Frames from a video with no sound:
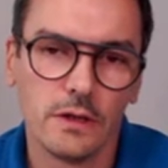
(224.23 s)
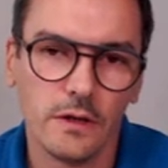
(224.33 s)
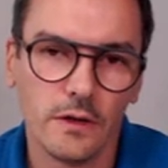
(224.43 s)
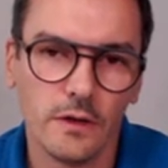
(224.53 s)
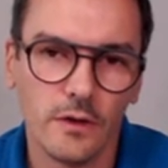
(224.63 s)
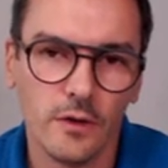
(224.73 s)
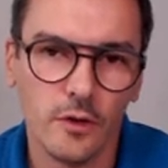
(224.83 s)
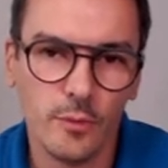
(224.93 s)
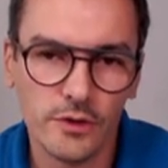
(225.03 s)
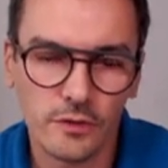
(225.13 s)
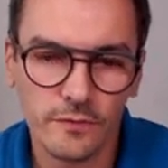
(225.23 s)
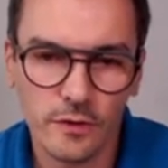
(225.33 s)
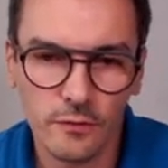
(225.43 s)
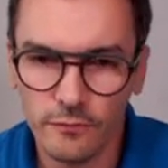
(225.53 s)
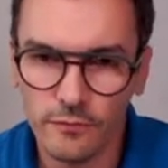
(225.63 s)
a bunch of
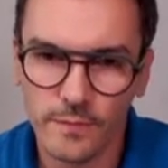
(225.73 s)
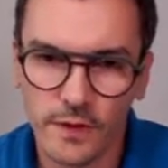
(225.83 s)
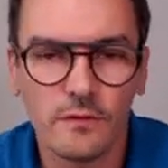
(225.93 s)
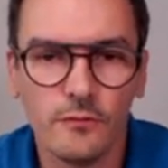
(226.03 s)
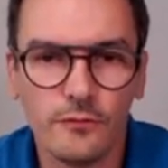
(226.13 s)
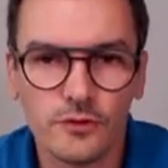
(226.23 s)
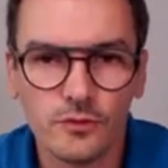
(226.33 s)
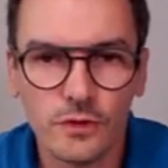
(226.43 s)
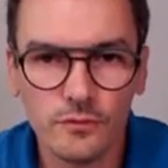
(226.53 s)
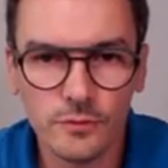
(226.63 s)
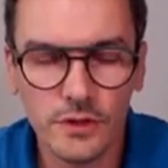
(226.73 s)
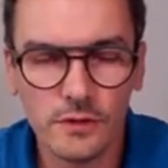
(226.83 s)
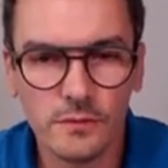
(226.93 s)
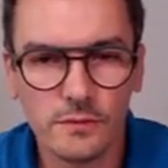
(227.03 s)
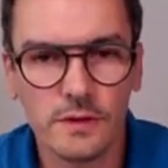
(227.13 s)
stuff. The first one would
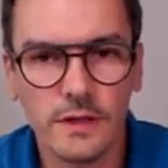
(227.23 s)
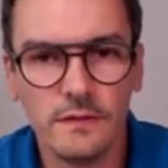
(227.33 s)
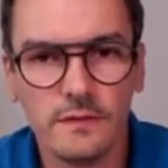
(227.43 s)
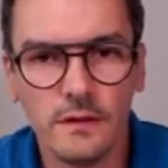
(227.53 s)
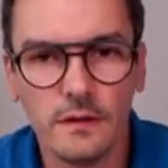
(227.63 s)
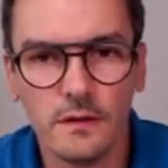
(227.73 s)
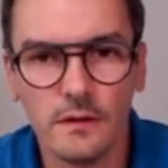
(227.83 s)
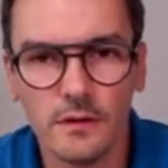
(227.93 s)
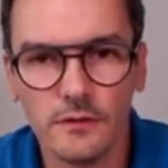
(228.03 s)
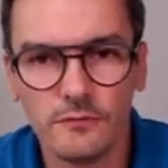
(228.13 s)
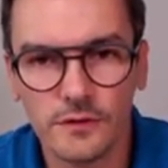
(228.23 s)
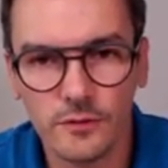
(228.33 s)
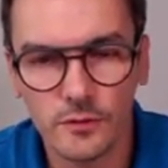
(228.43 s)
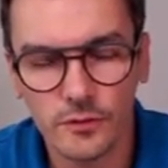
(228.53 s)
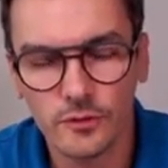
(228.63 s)
be obviously the
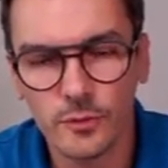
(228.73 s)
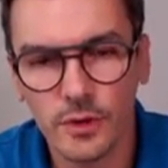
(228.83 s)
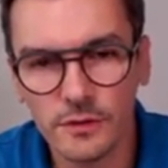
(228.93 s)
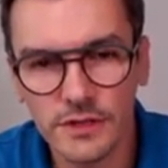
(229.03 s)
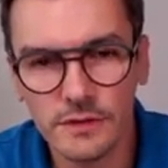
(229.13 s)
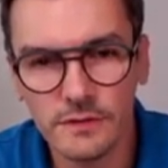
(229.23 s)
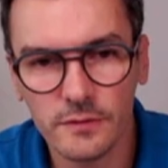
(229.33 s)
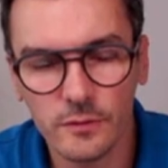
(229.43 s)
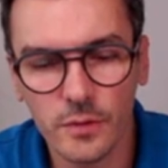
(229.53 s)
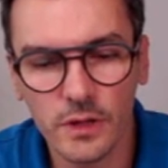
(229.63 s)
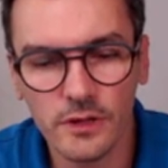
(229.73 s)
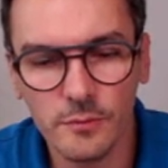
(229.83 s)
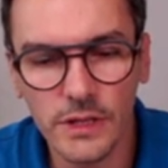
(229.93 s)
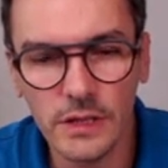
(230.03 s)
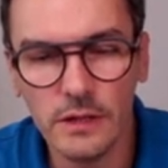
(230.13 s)
infrastructure topology. So will
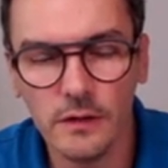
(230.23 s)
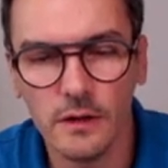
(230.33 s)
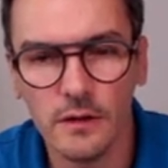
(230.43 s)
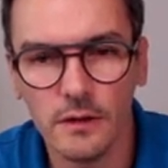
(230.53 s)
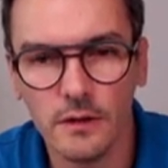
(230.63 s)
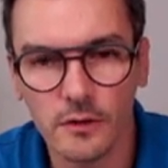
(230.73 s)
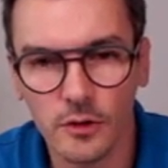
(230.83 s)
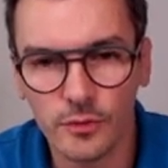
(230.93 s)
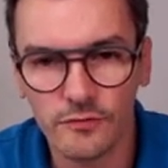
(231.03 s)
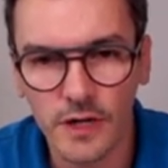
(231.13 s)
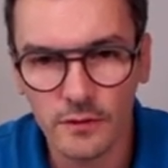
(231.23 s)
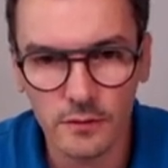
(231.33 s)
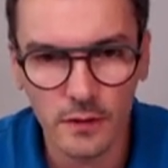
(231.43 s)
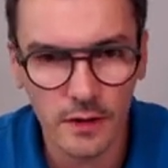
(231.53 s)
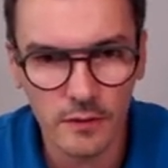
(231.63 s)
it be a cloud
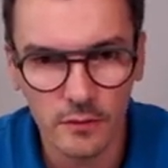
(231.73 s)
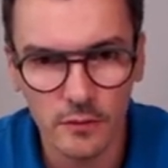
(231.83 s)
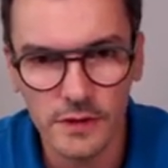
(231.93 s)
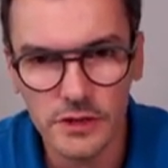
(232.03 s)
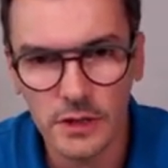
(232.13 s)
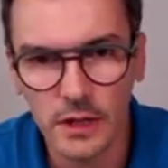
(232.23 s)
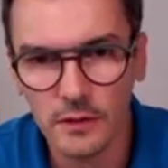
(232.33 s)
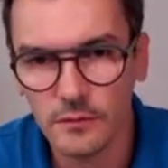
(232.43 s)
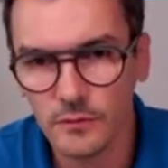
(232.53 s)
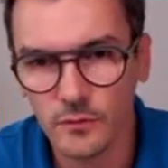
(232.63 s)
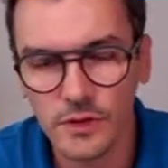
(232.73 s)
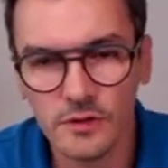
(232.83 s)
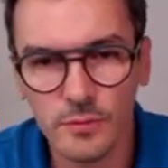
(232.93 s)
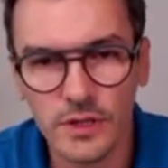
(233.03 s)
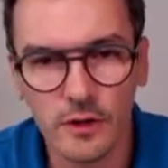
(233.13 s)
provider like OVHcloud? Would
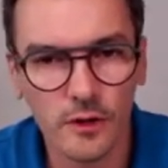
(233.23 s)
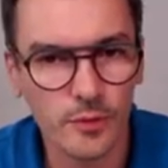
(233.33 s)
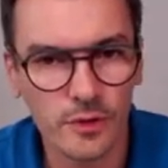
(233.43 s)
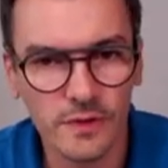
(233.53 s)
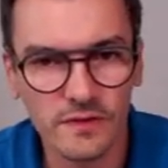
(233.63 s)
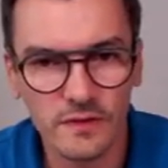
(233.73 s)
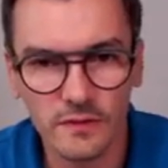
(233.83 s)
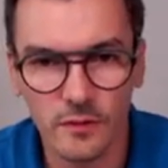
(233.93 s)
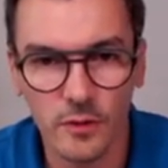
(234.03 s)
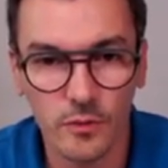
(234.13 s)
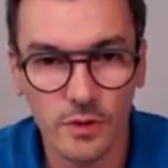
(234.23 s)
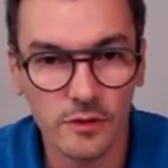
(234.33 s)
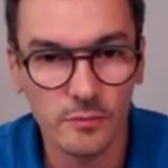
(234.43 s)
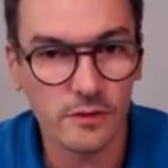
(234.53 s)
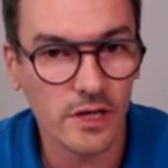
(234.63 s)
it be on-premises or would
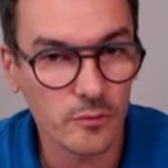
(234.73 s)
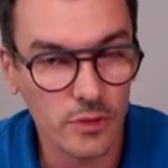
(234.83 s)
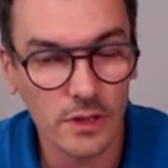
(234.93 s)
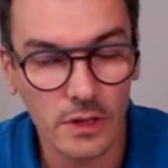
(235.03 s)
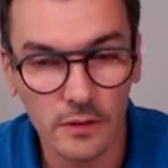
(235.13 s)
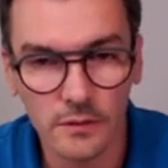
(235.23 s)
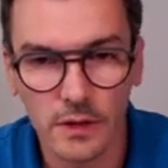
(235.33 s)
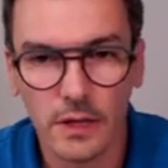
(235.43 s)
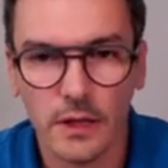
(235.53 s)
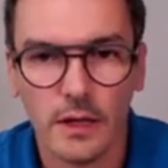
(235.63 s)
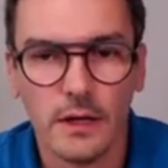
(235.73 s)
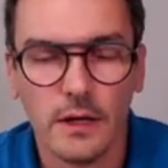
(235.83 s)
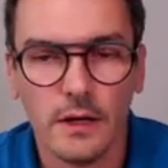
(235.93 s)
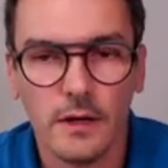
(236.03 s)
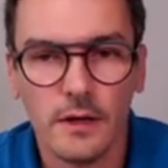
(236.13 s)
it be an hybrid cloud?
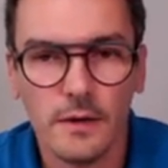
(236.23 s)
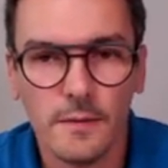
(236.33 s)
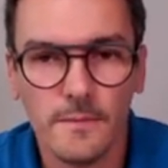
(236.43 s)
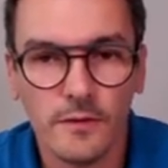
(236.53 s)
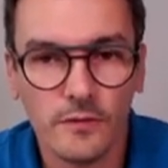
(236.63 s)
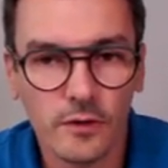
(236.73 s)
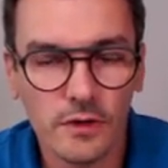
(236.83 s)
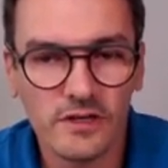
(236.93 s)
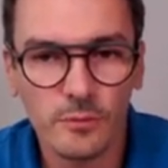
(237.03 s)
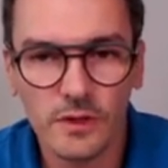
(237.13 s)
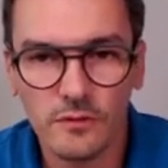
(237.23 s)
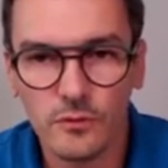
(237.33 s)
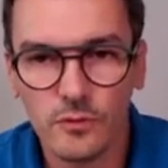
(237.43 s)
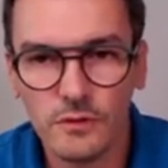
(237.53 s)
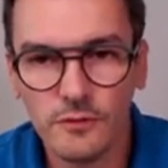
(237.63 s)
The second aspect
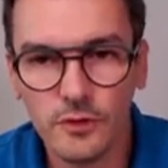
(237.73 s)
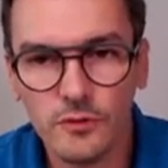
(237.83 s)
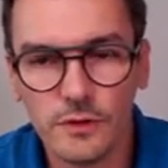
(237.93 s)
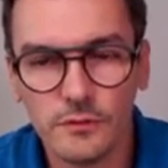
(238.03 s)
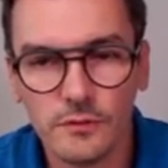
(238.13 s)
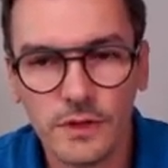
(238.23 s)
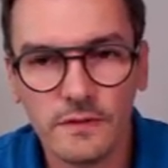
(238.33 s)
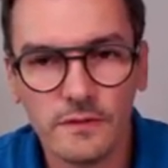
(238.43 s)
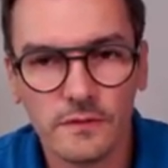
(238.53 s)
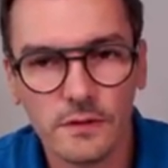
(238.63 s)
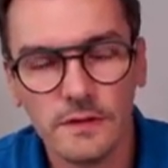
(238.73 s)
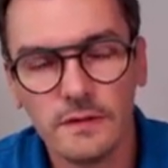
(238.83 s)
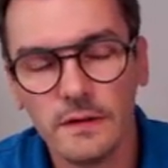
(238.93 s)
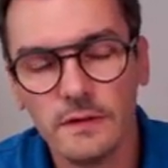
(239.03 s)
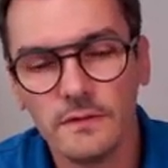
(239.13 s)
to review during this
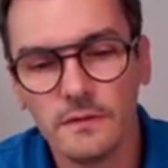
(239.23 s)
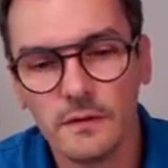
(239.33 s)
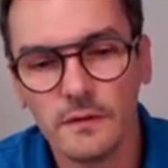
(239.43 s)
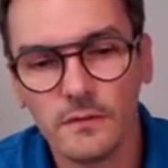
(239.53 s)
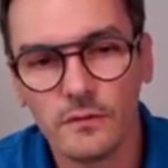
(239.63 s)
audit is the